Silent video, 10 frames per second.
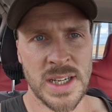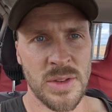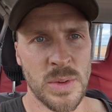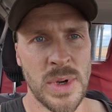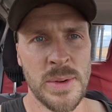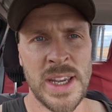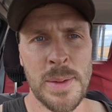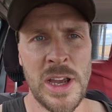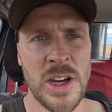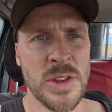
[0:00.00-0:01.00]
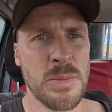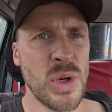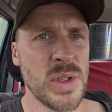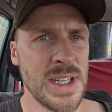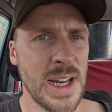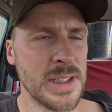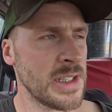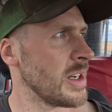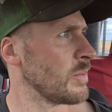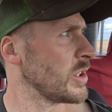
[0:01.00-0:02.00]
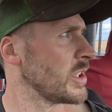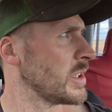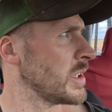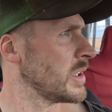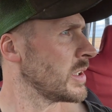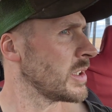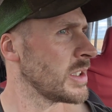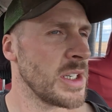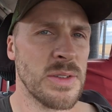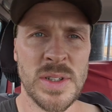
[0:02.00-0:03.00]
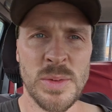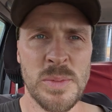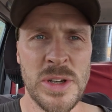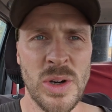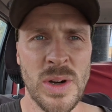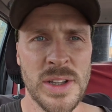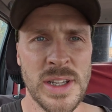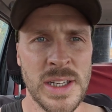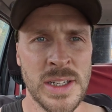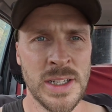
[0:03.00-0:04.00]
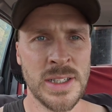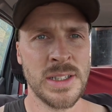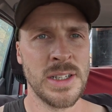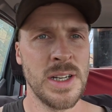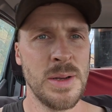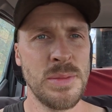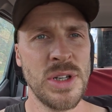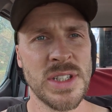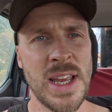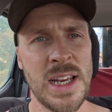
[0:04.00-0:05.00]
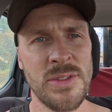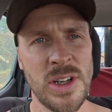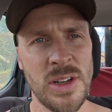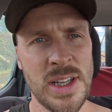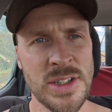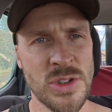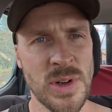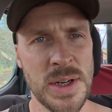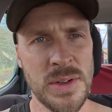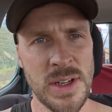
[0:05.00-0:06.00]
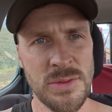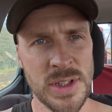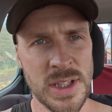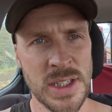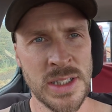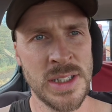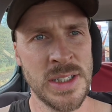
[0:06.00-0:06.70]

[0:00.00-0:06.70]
out the way, we'll get back on the boys' land, can't we? And hopefully we'll be alright then. Puts a hell of a lot less strain on everything.